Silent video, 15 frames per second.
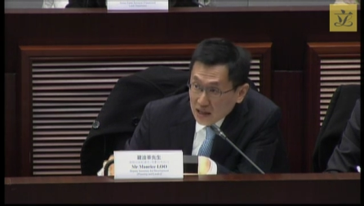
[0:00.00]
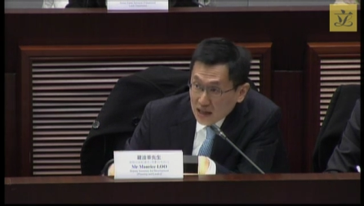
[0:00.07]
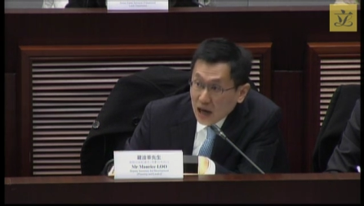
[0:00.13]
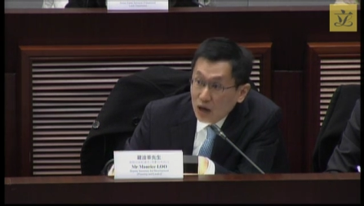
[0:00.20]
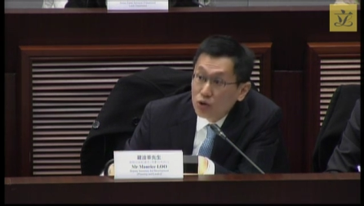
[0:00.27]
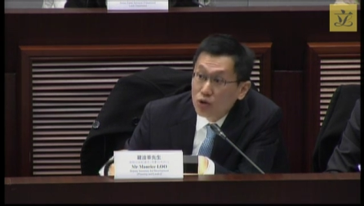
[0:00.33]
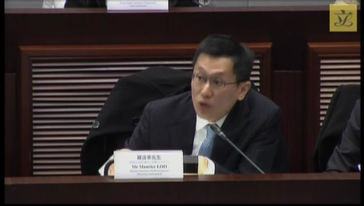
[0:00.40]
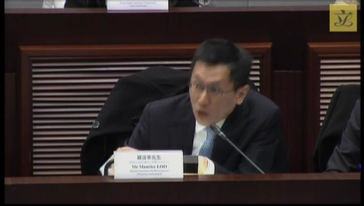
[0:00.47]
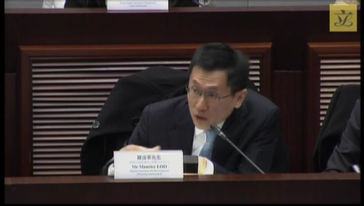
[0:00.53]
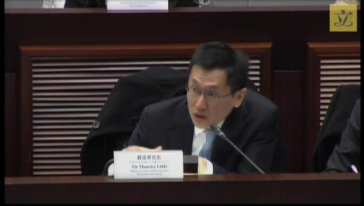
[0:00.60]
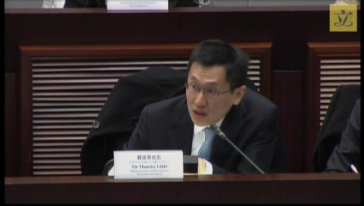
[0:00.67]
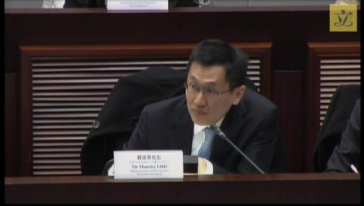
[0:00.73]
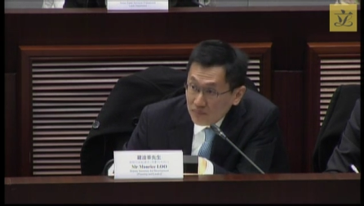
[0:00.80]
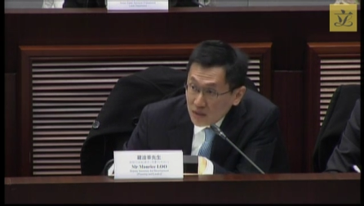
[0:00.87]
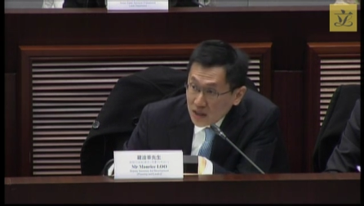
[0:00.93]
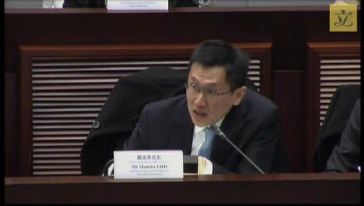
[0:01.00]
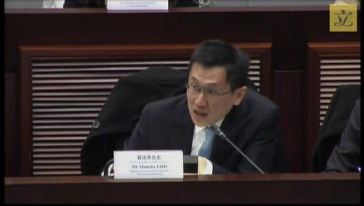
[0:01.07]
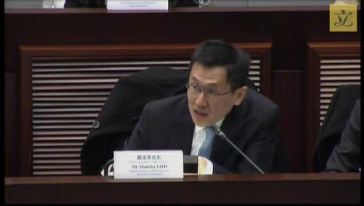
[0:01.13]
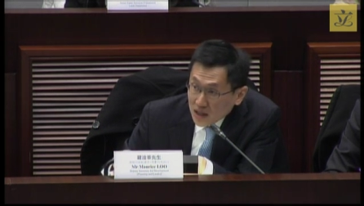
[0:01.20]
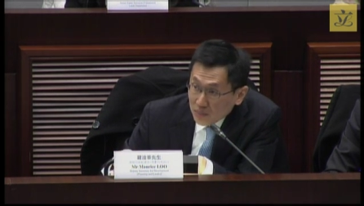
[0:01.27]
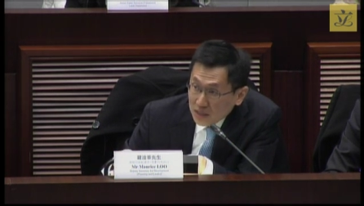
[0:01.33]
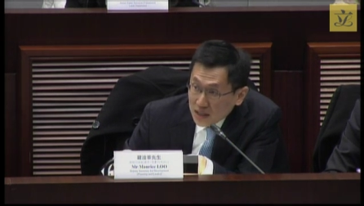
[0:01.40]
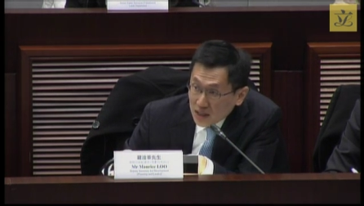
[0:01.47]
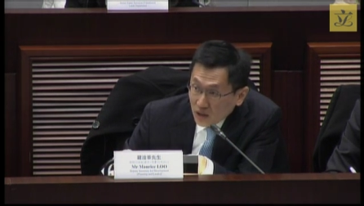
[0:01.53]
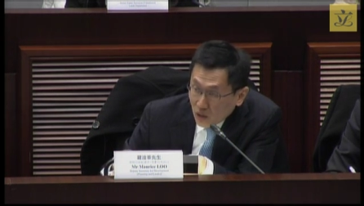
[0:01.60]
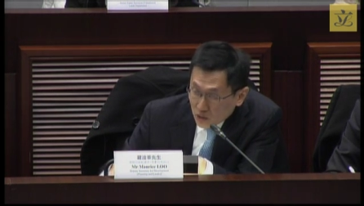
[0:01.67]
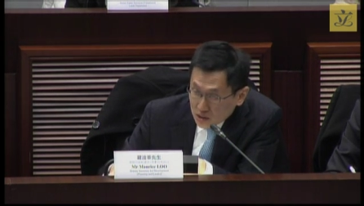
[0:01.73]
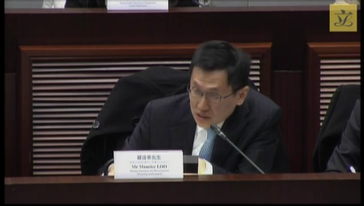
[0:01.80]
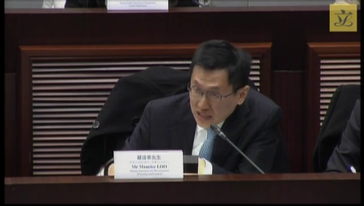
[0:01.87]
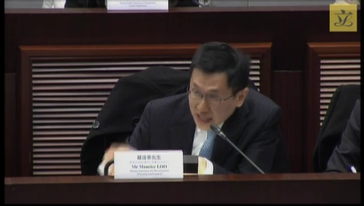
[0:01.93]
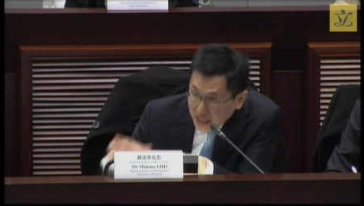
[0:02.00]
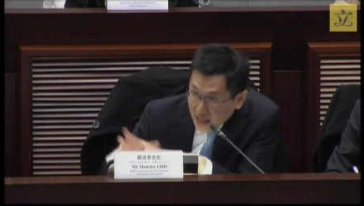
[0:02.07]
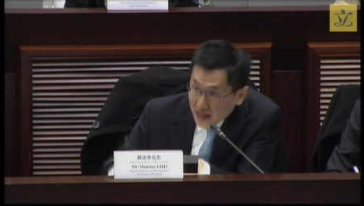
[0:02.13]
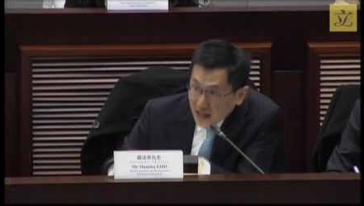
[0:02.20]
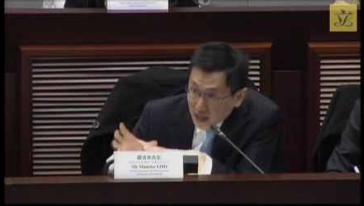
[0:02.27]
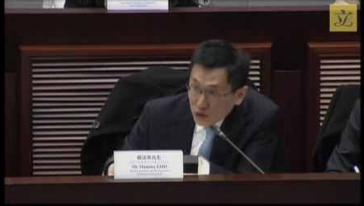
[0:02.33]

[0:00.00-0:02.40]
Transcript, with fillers: redeveloper, they would have to